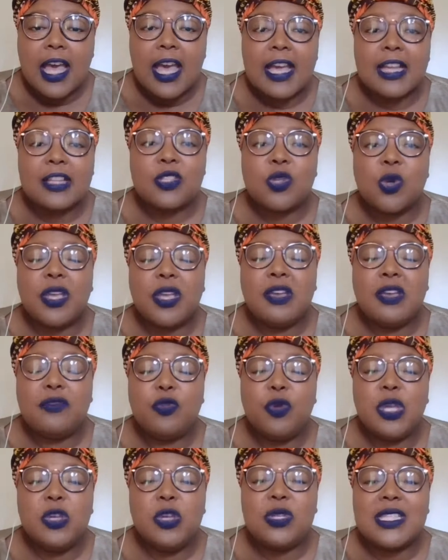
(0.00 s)
And so if
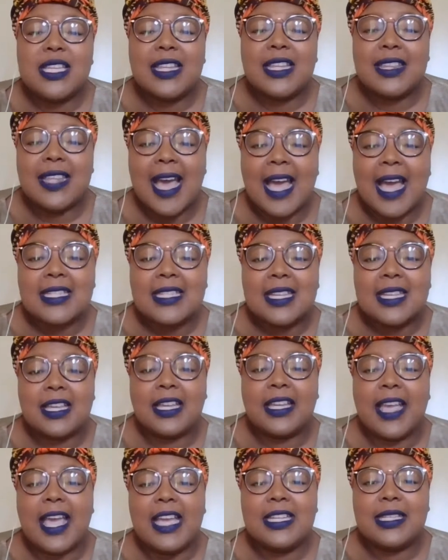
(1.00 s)
we're using that as a
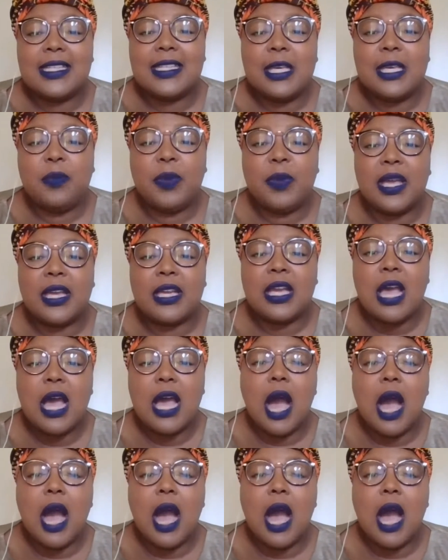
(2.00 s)
gatekeeping,